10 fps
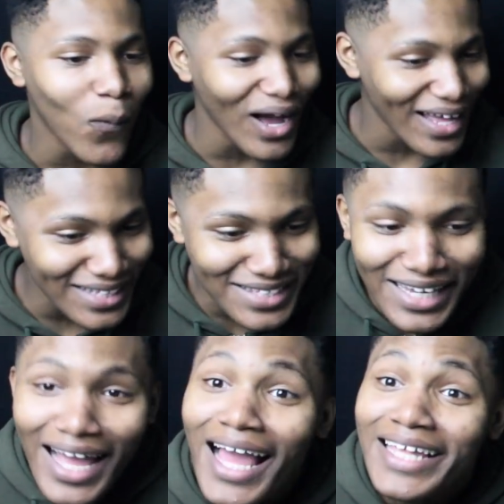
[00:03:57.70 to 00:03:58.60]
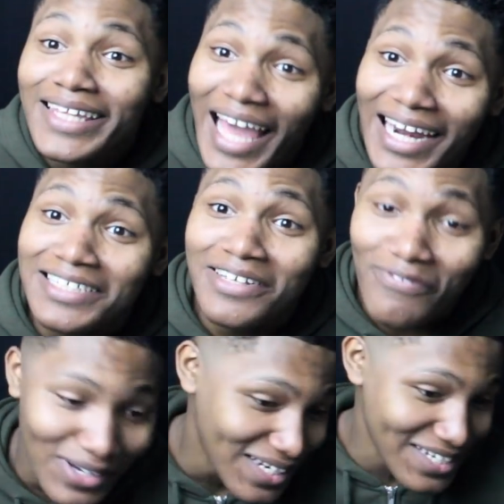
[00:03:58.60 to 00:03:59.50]
What? That is the
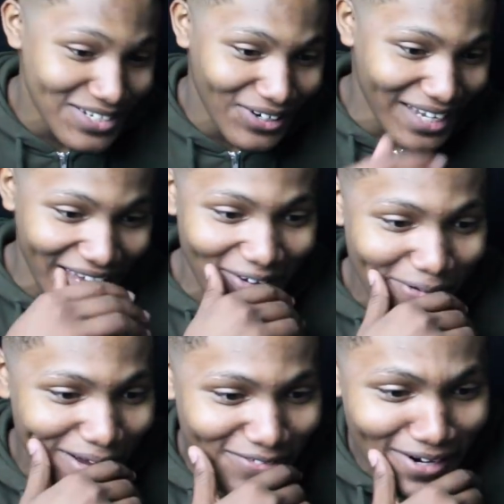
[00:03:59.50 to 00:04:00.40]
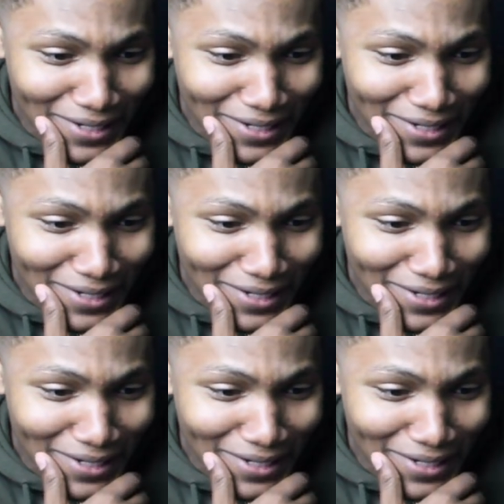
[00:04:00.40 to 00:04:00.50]
funniest RKO ever.